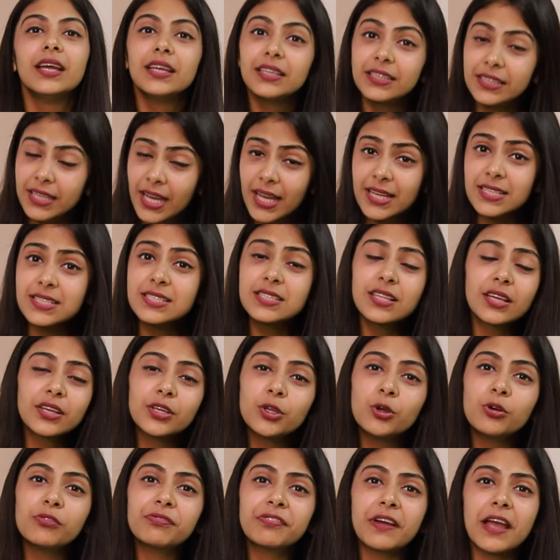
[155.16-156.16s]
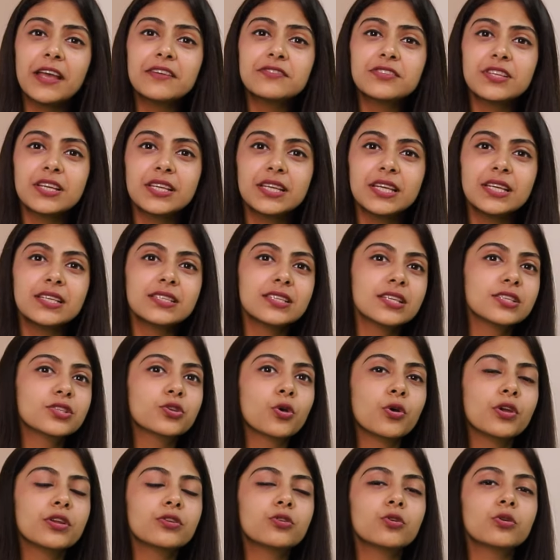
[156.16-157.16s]
Yes, the new 5 Series is
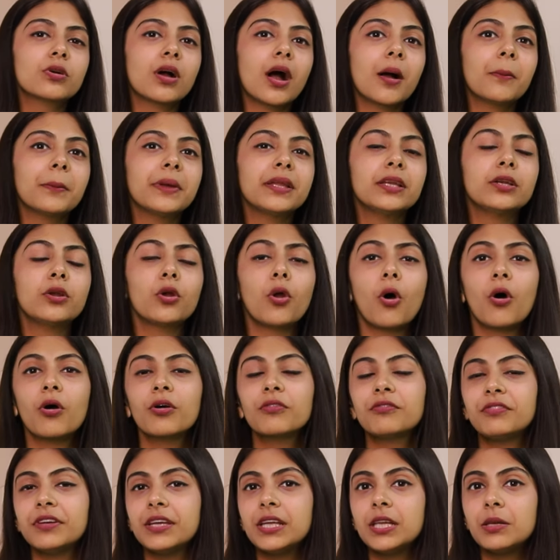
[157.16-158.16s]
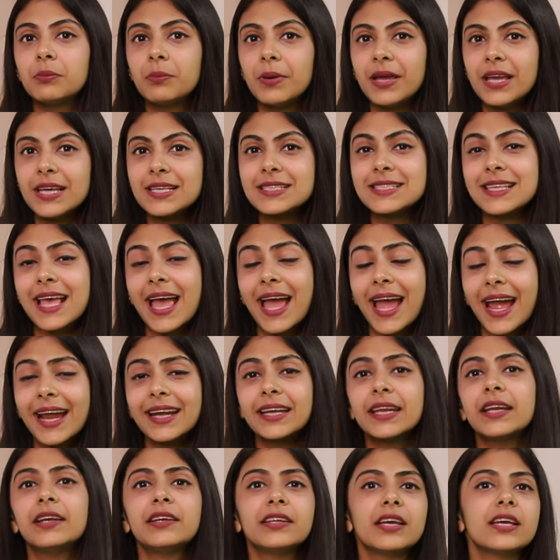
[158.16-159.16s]
going to come in long wheelbase
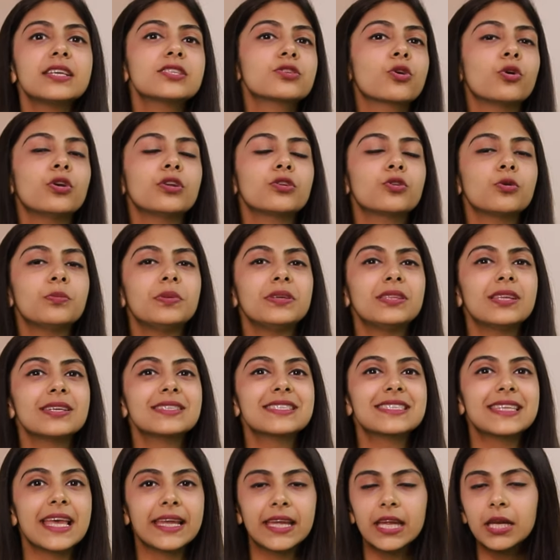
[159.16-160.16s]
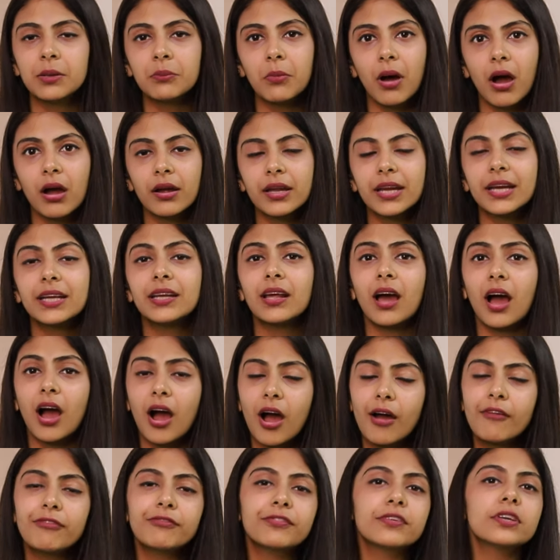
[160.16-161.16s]
and India is going to be the second market
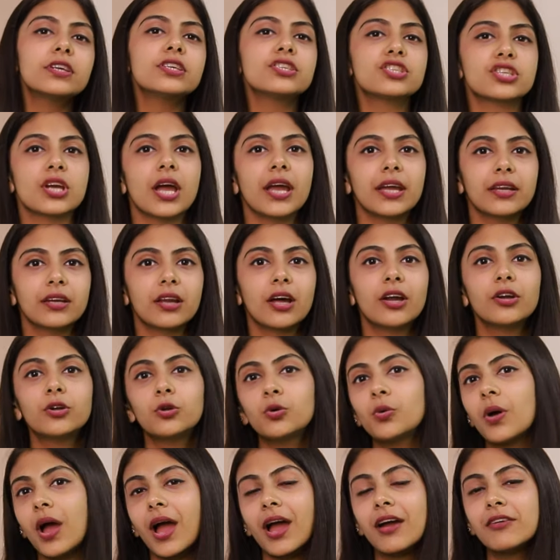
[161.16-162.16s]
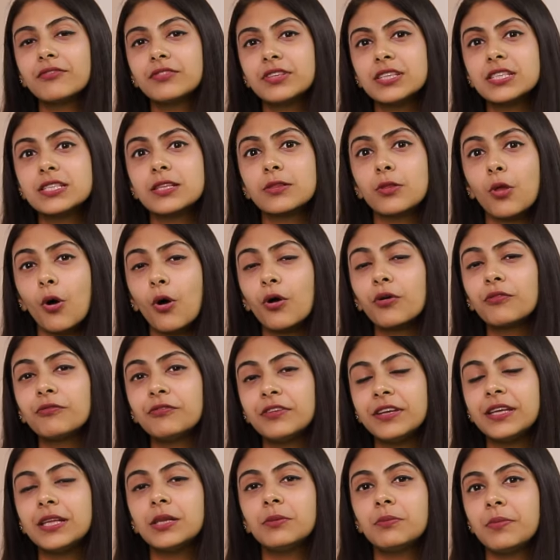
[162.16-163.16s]
after China to have this long
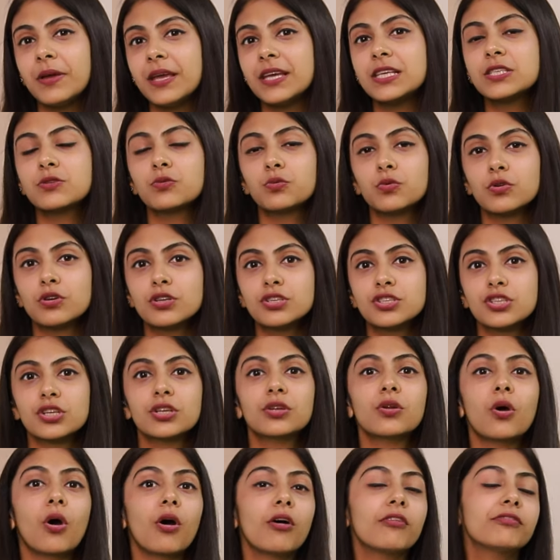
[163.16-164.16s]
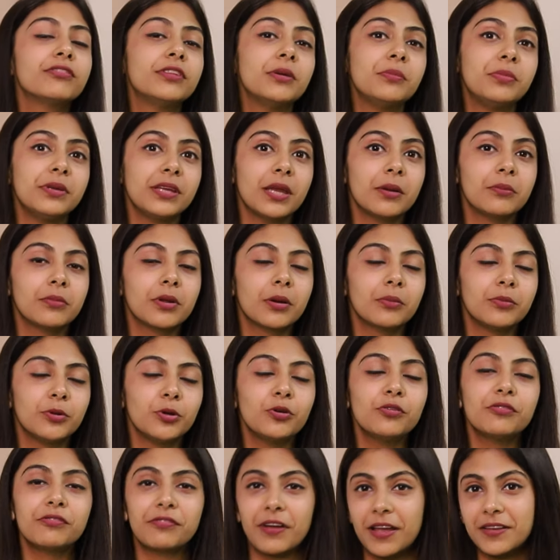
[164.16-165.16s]
wheelbase version of the
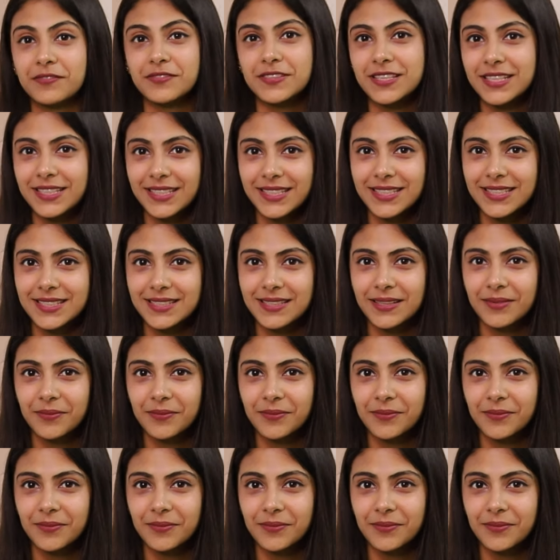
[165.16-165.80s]
BMW 5 Series.